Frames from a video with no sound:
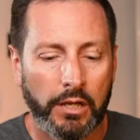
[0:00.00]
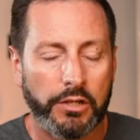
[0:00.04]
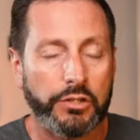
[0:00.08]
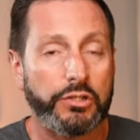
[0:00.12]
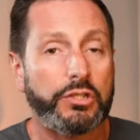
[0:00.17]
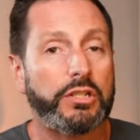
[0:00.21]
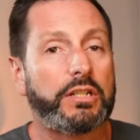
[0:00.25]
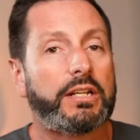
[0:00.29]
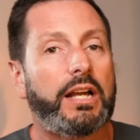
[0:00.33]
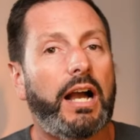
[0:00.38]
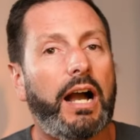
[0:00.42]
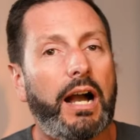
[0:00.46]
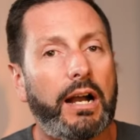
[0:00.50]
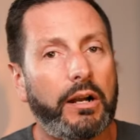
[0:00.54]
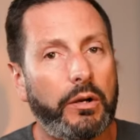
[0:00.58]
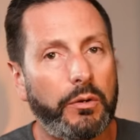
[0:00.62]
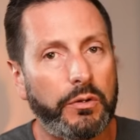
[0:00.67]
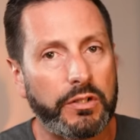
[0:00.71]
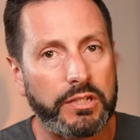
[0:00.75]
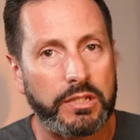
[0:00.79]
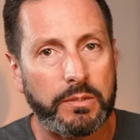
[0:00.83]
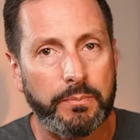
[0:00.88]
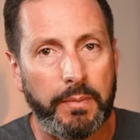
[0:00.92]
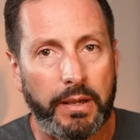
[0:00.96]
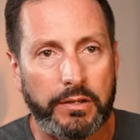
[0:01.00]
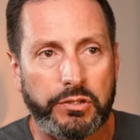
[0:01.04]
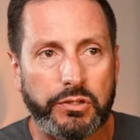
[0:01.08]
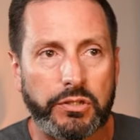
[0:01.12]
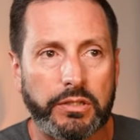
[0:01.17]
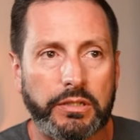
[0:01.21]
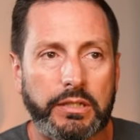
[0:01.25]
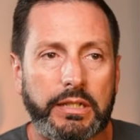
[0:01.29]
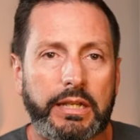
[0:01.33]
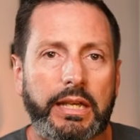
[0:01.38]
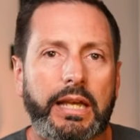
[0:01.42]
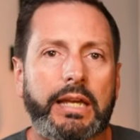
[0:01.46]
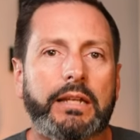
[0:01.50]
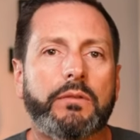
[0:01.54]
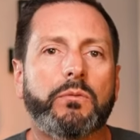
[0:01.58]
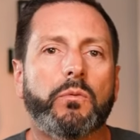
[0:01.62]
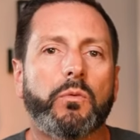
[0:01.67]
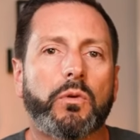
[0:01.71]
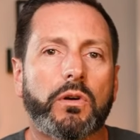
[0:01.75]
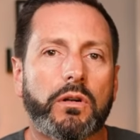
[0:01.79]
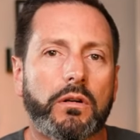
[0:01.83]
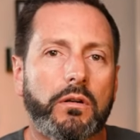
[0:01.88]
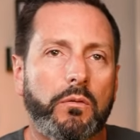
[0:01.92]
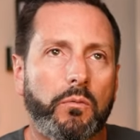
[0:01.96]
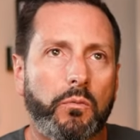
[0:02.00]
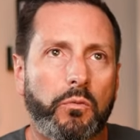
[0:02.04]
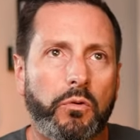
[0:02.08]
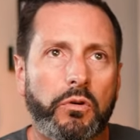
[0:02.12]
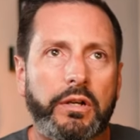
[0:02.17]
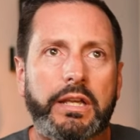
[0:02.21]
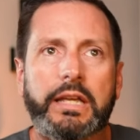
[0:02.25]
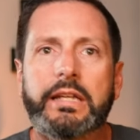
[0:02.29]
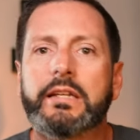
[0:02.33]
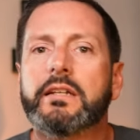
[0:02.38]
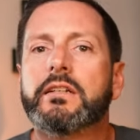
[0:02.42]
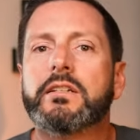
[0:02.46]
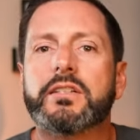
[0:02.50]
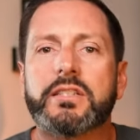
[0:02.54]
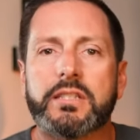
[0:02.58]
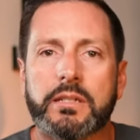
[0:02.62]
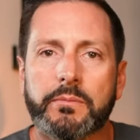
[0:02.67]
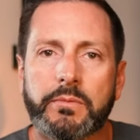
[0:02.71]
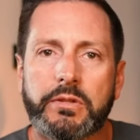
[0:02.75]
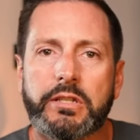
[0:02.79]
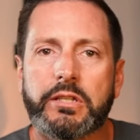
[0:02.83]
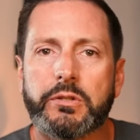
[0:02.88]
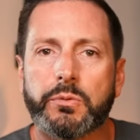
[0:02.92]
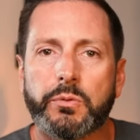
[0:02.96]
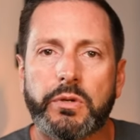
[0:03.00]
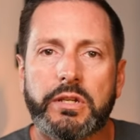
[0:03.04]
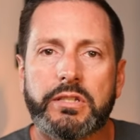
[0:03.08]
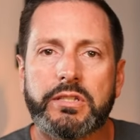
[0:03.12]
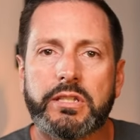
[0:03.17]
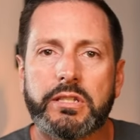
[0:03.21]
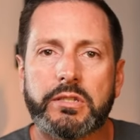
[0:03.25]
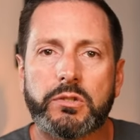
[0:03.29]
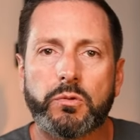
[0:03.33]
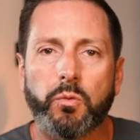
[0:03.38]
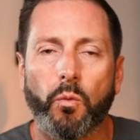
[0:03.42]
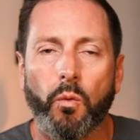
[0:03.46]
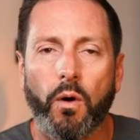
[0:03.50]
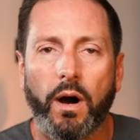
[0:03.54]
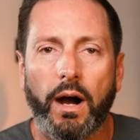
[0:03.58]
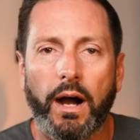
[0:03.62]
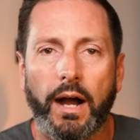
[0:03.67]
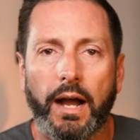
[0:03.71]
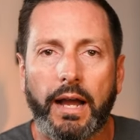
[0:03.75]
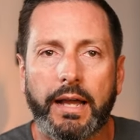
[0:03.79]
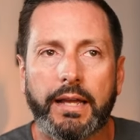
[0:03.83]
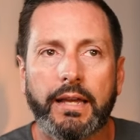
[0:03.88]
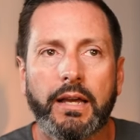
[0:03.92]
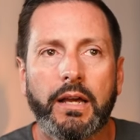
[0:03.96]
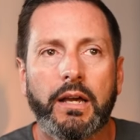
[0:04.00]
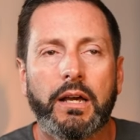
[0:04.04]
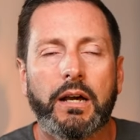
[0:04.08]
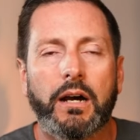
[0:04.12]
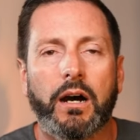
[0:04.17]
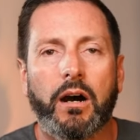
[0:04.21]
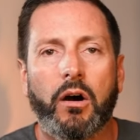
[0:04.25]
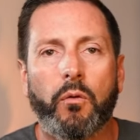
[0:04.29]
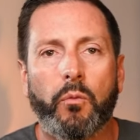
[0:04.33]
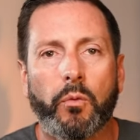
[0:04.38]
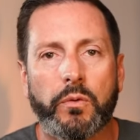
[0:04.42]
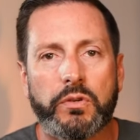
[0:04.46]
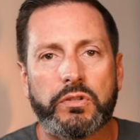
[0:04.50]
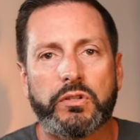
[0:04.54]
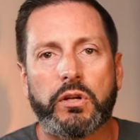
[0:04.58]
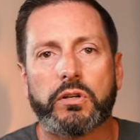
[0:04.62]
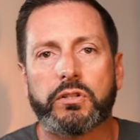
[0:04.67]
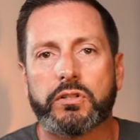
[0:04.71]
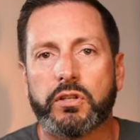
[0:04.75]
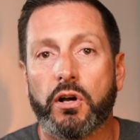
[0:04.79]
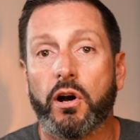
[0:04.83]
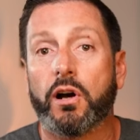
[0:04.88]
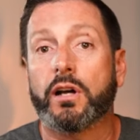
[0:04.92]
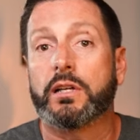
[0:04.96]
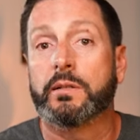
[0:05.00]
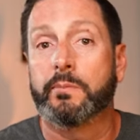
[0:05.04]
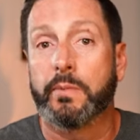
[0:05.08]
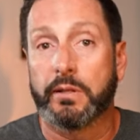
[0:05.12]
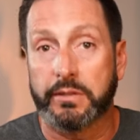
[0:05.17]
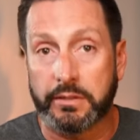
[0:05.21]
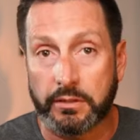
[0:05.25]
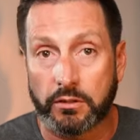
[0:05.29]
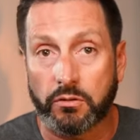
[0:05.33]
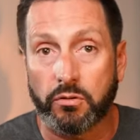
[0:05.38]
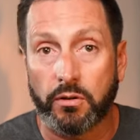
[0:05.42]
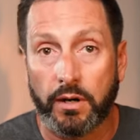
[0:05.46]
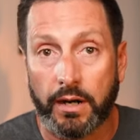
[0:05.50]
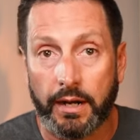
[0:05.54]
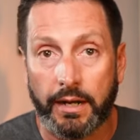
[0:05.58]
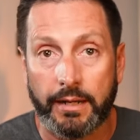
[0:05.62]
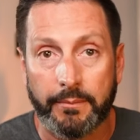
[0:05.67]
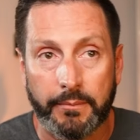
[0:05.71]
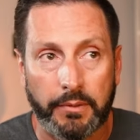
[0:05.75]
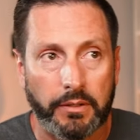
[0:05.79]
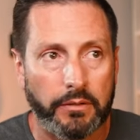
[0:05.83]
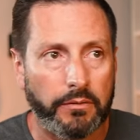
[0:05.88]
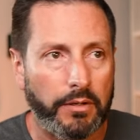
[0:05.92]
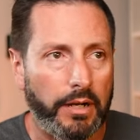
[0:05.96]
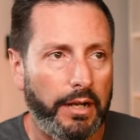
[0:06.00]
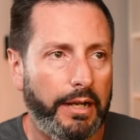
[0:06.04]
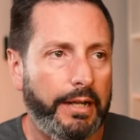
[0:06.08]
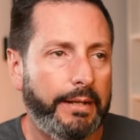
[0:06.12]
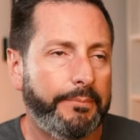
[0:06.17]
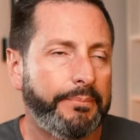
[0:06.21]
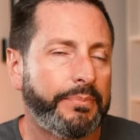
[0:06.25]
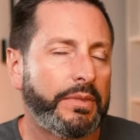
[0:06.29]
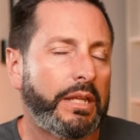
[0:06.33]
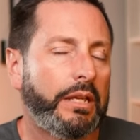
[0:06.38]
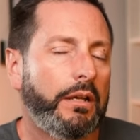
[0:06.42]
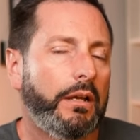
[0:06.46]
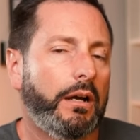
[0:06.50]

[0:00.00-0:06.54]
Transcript: Chicago especially, and we will get into some of these reasons why uh, when we start talking about the crime, right?